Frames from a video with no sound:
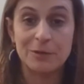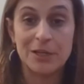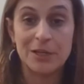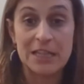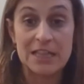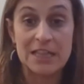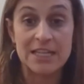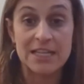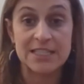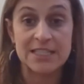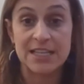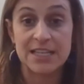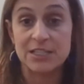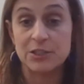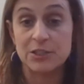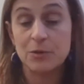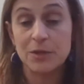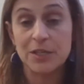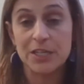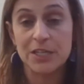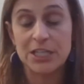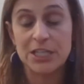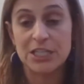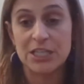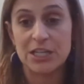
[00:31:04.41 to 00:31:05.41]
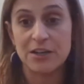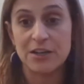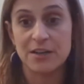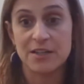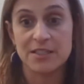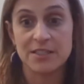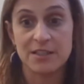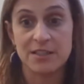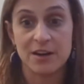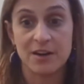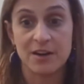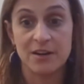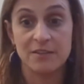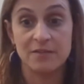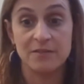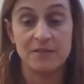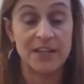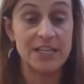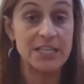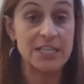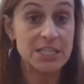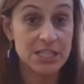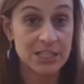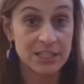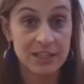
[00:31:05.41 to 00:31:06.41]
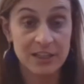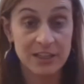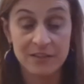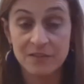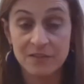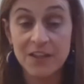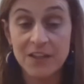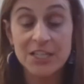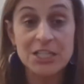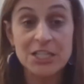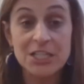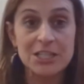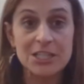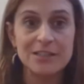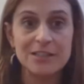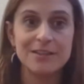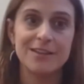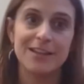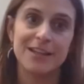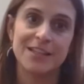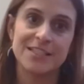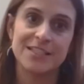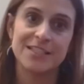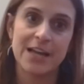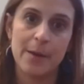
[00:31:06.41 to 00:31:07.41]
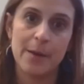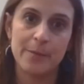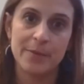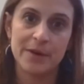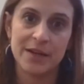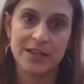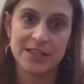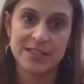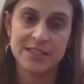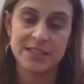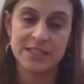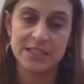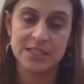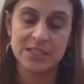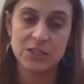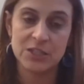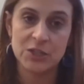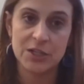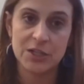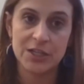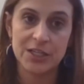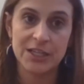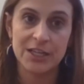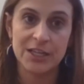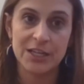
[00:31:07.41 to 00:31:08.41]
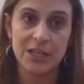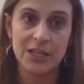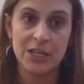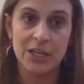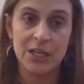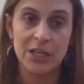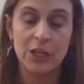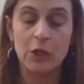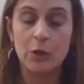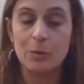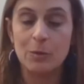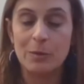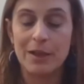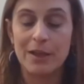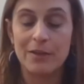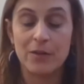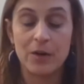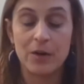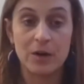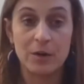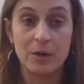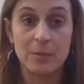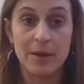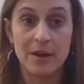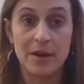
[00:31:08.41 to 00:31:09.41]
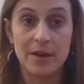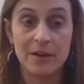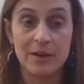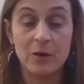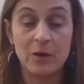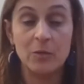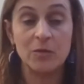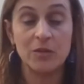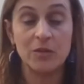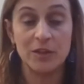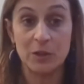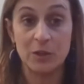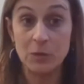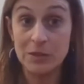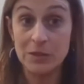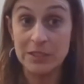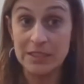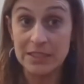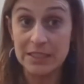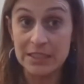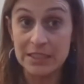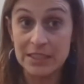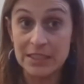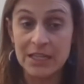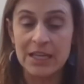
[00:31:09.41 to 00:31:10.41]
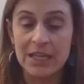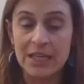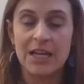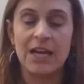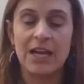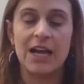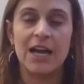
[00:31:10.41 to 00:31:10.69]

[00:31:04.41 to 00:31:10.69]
One of the things I do want to share is our invention convention that's happening as a district. You may have heard about it. Hopefully you did.